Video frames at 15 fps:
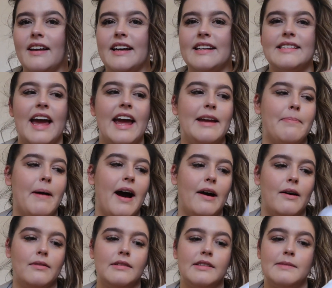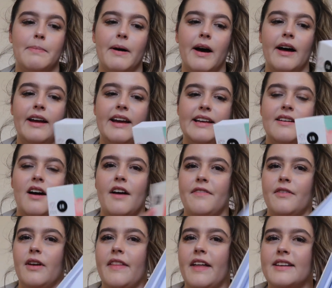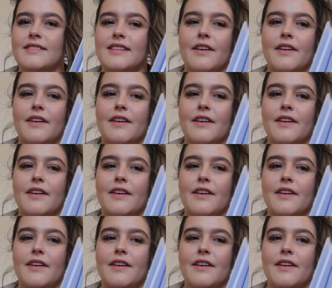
Like, it's eight pounds, but it, I feel like that's